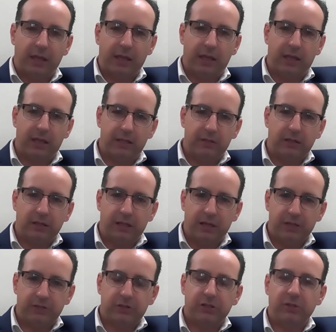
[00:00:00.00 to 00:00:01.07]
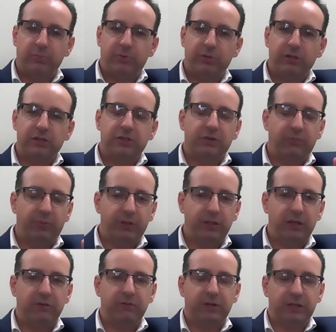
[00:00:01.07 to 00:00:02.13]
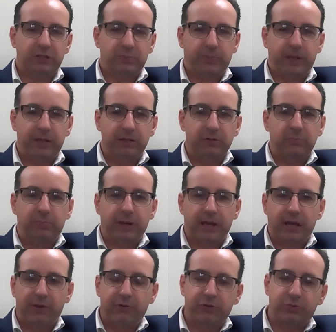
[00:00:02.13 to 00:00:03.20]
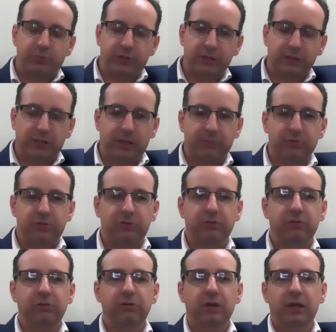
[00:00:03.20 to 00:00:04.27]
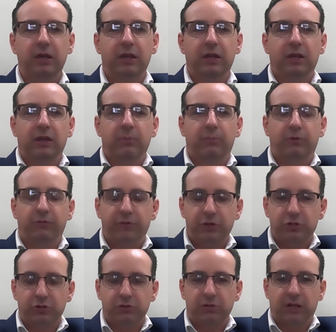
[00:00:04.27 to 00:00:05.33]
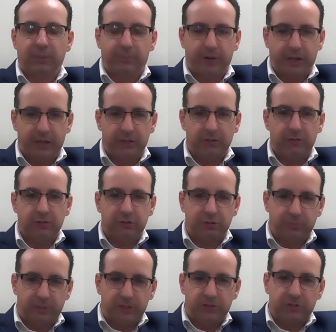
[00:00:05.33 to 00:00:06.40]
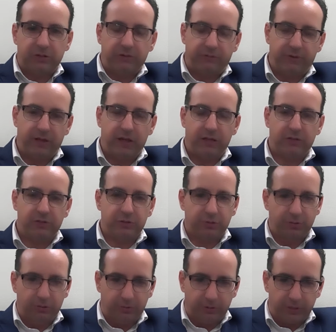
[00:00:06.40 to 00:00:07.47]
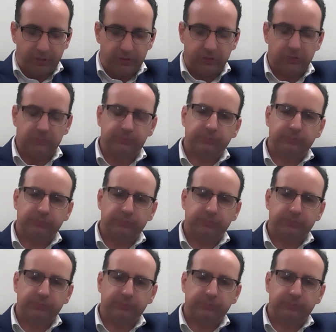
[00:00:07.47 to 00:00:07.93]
And lastly, police have been given expanded powers when it comes to provisional apprehended domestic violence orders.